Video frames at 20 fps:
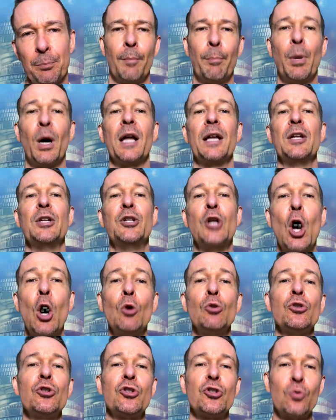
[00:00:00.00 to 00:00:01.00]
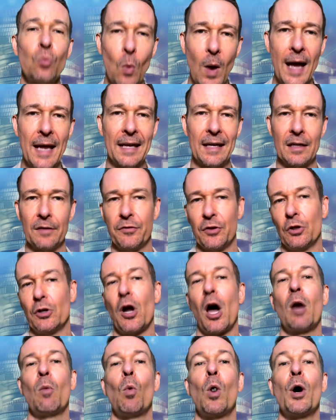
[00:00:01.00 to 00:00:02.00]
But don't sweat it if you're
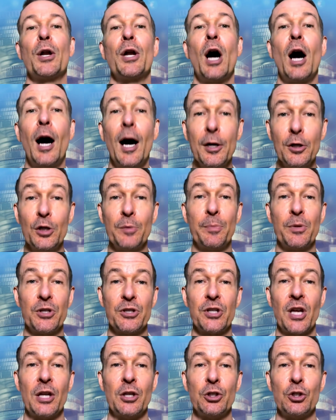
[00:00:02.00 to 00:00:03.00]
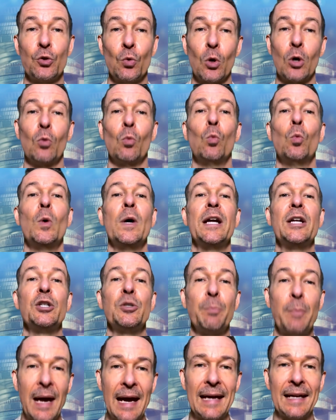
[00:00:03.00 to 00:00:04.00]
not 100% sure
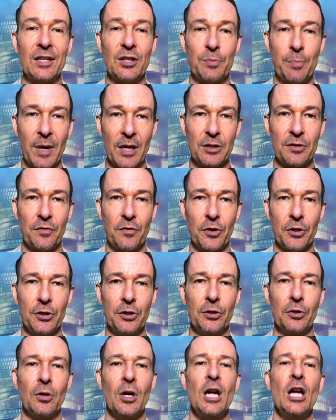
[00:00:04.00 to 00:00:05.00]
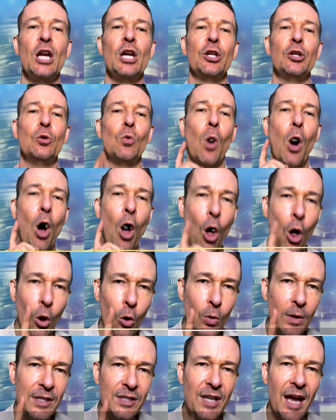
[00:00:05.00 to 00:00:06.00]
which bank is best for you. You
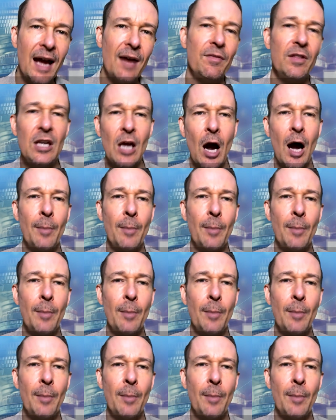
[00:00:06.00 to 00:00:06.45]
always have the